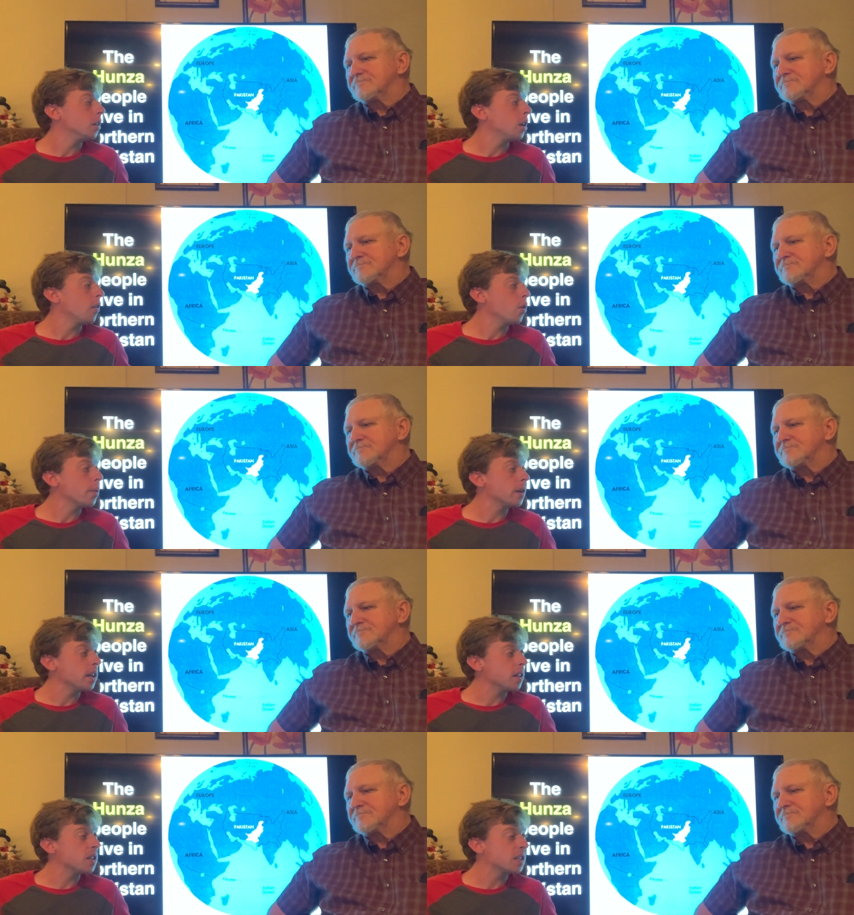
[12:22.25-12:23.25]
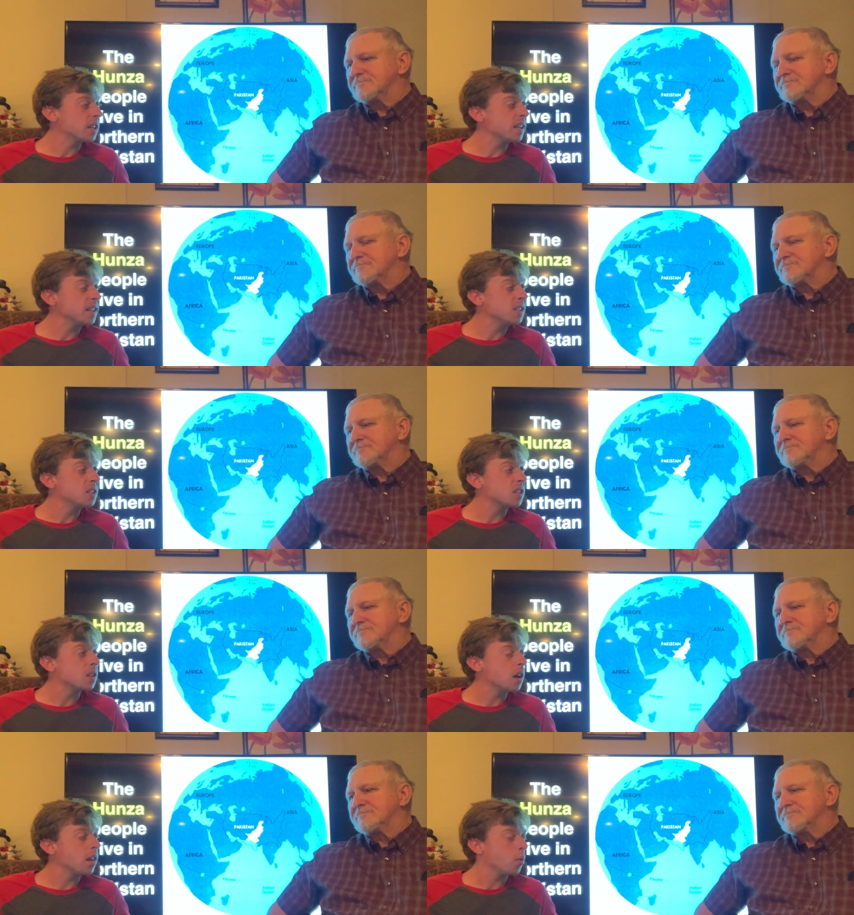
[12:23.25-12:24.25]
Speaker 1: if we were to eat the seeds
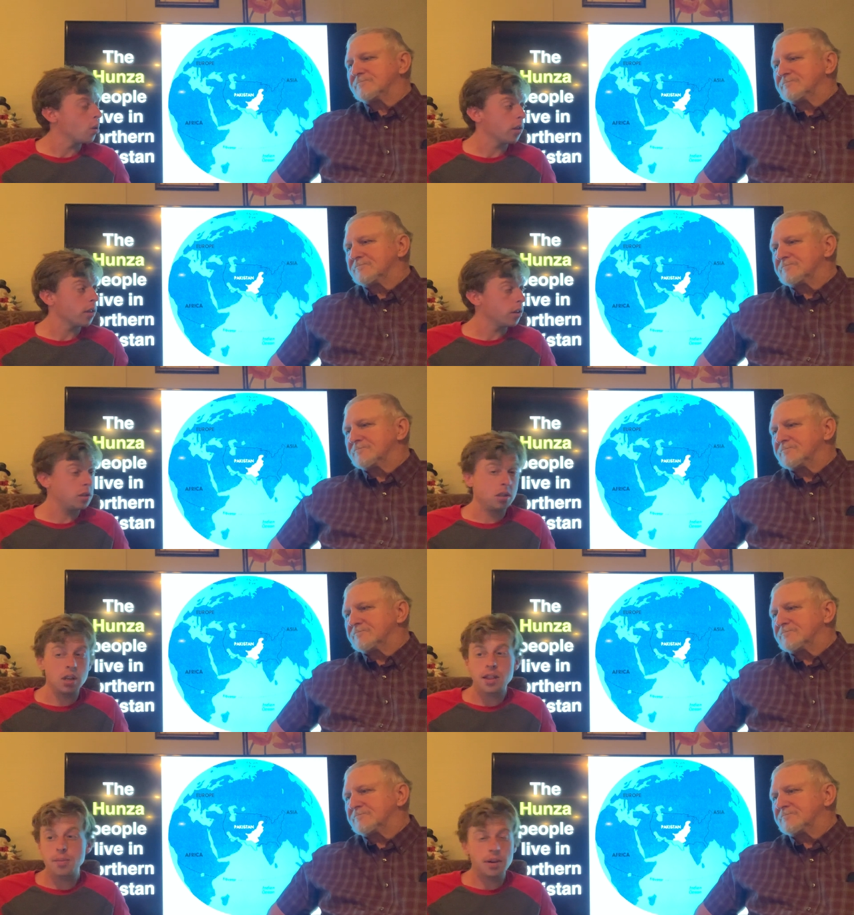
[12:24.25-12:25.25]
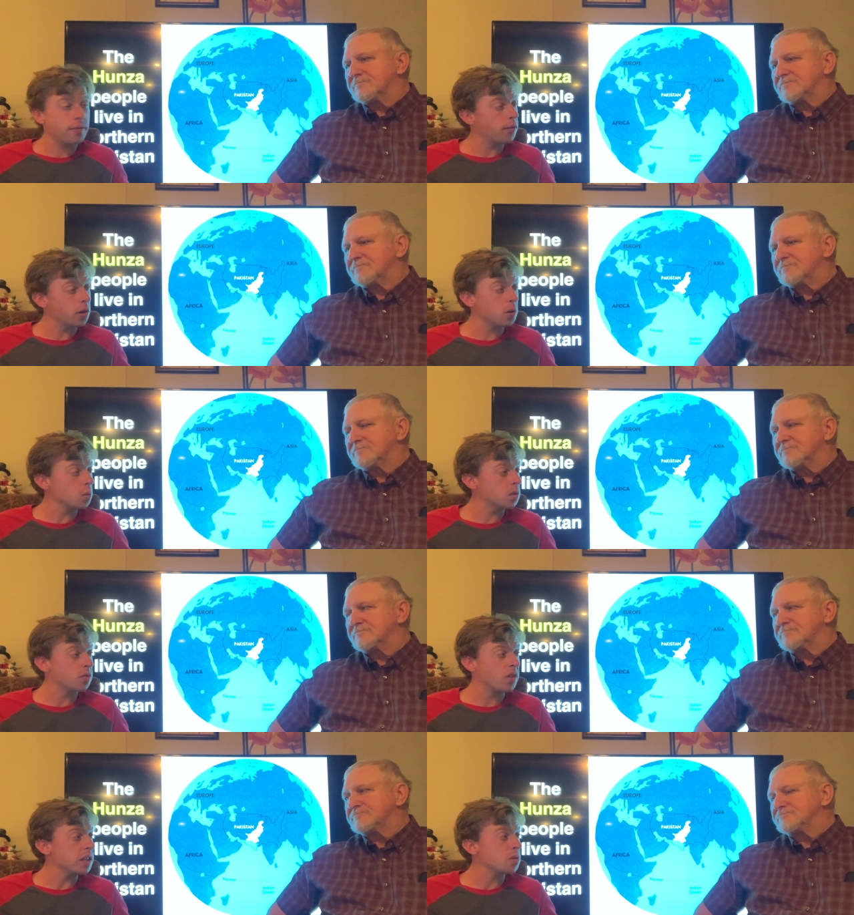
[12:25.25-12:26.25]
and well, nothing but fruits,
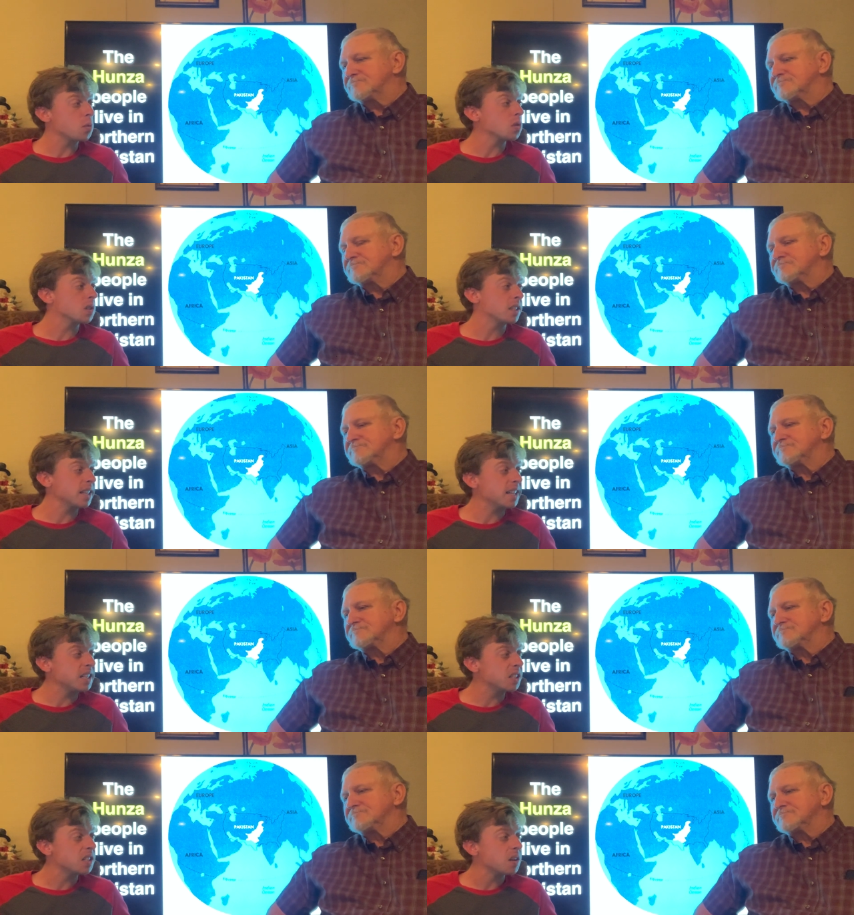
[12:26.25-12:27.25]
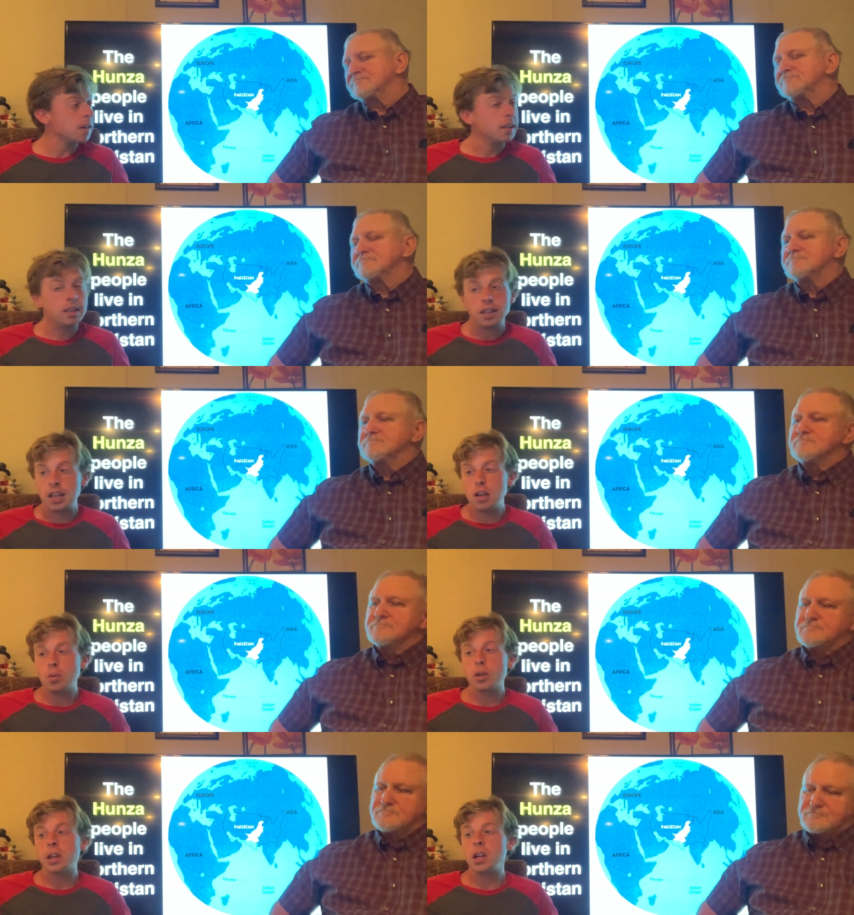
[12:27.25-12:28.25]
vegetables, and seeds, it
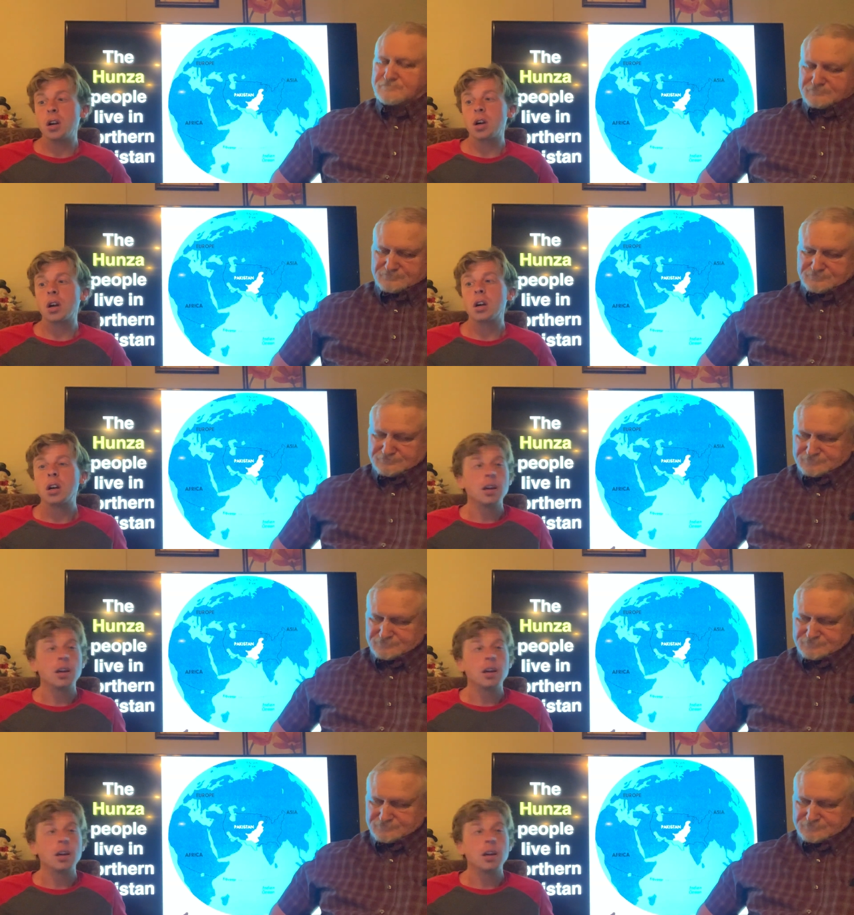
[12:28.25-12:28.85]
would cure.